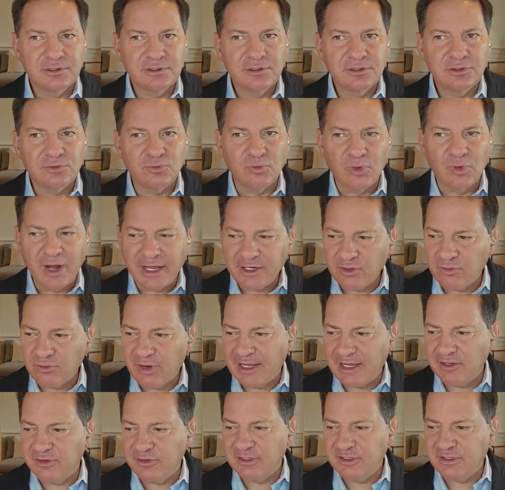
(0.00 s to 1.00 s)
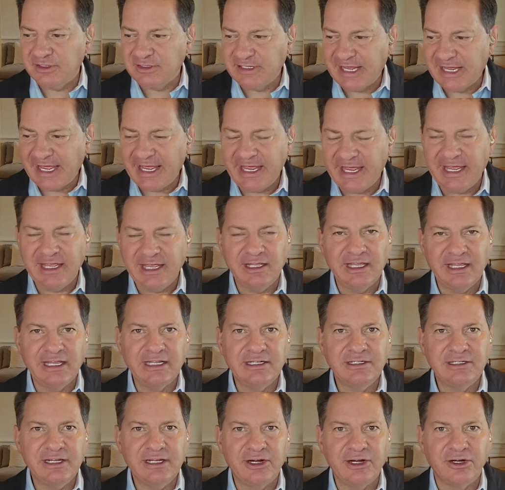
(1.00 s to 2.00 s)
right around the day
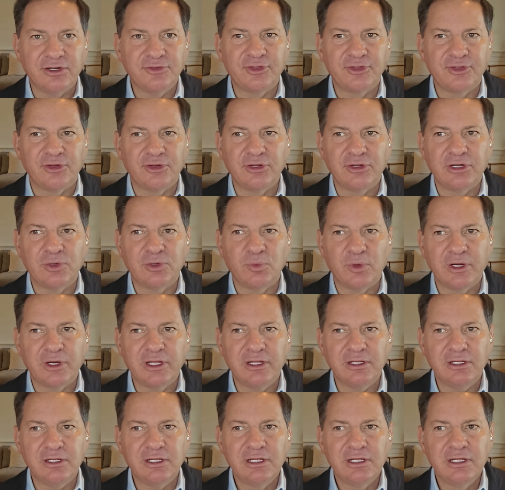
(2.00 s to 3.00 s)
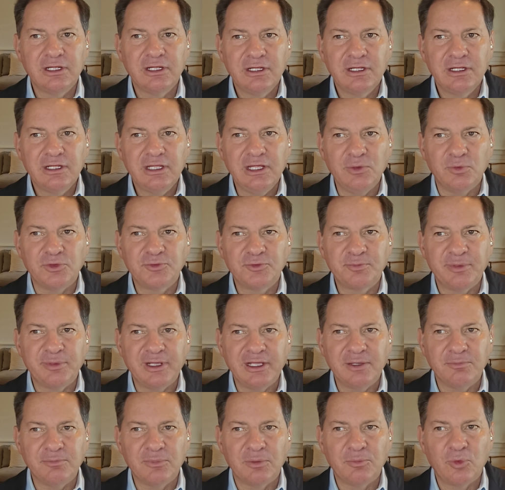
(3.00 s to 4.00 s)
in Arizona where he was being
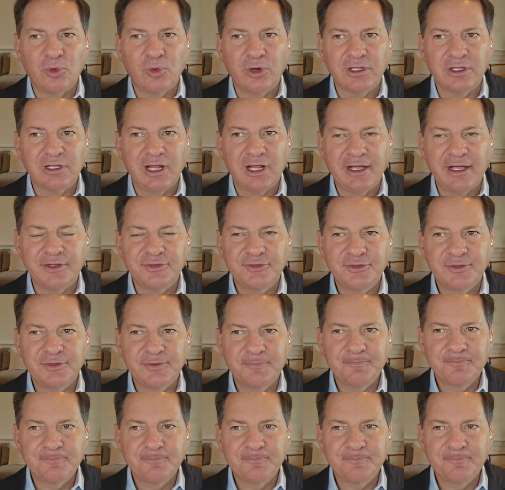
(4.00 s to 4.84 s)
memorialized.